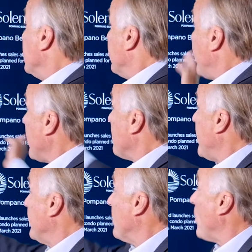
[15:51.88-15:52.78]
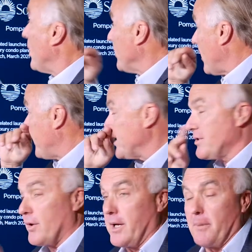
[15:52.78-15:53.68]
Followed by the Waldorf
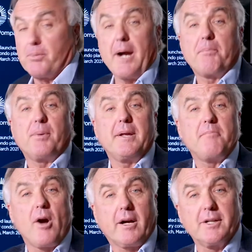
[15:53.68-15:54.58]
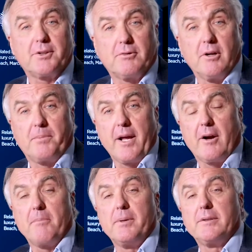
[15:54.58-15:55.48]
Astoria Property Markets Group. They
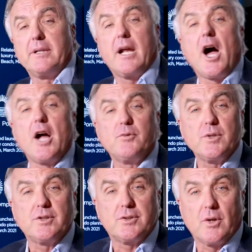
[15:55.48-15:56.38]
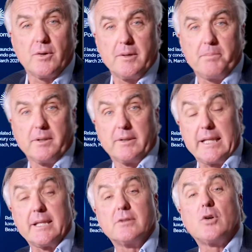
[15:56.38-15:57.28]
are building a 100-story building,
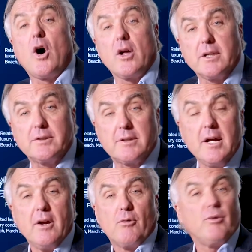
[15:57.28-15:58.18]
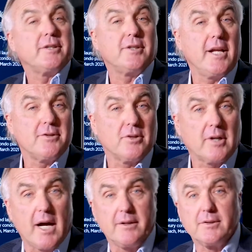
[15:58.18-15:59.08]
the tallest residential
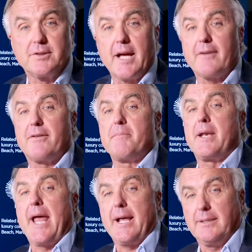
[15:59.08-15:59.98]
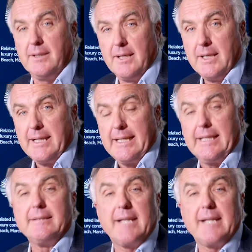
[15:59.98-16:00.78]
condo south of Manhattan in